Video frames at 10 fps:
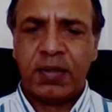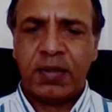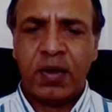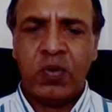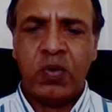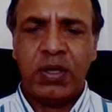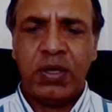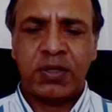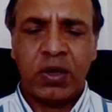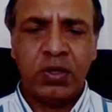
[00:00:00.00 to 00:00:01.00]
So
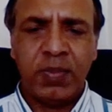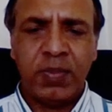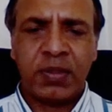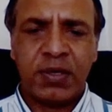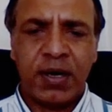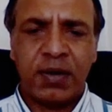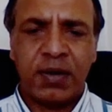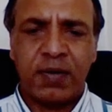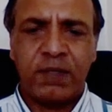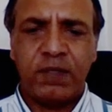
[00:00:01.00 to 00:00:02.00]
it's going to be a
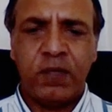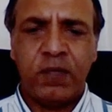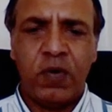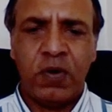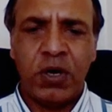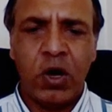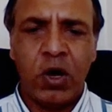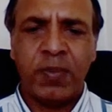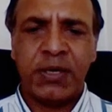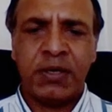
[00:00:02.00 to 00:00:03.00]
struggle for
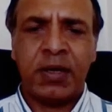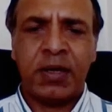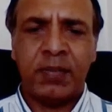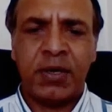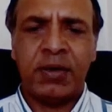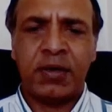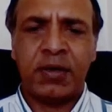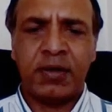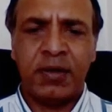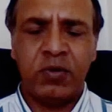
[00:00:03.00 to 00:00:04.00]
low middle income
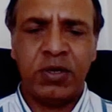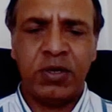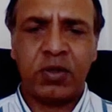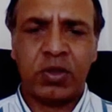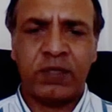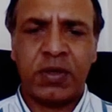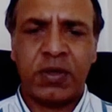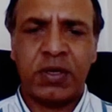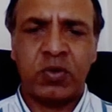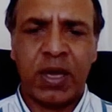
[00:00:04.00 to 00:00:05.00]
countries, including South
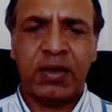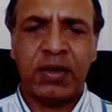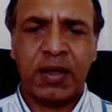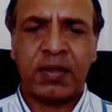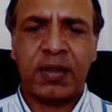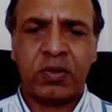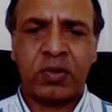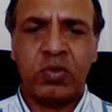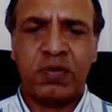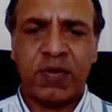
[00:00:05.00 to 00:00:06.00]
Africa, to gain access
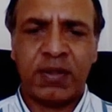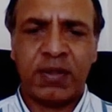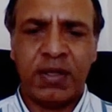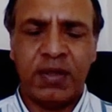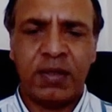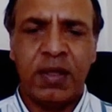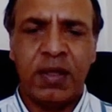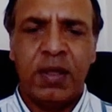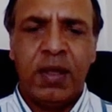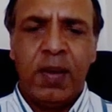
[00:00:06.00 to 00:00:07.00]
to these vaccines.
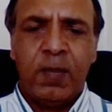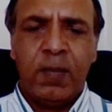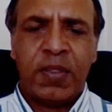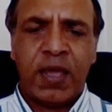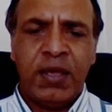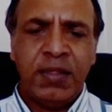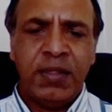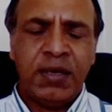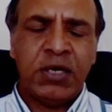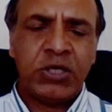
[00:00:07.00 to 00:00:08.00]
But there
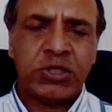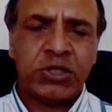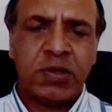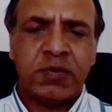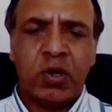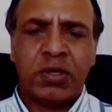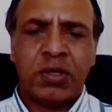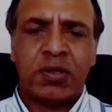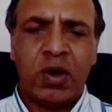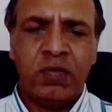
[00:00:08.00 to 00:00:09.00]
is an initiative known
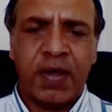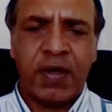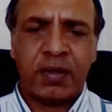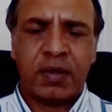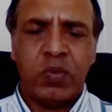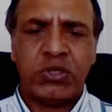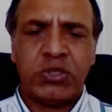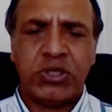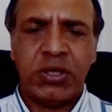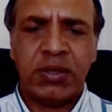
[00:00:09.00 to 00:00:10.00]
as COVAX,
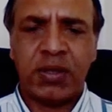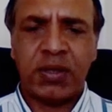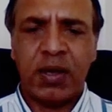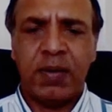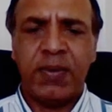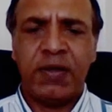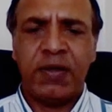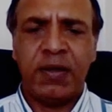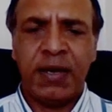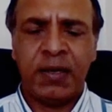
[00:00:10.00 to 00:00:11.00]
which is
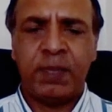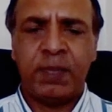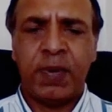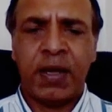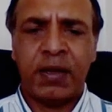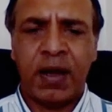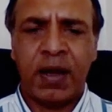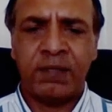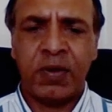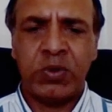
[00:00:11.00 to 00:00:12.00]
being led by
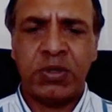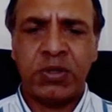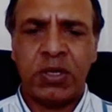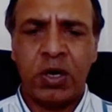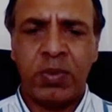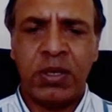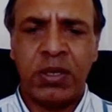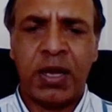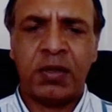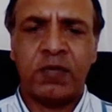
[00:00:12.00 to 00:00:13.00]
Gavi, which is a Global
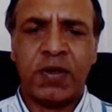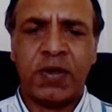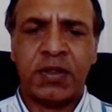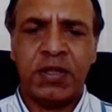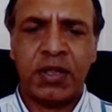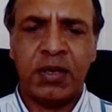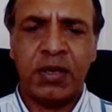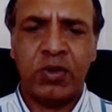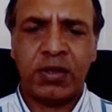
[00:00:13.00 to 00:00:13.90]
Alliance for Vaccines and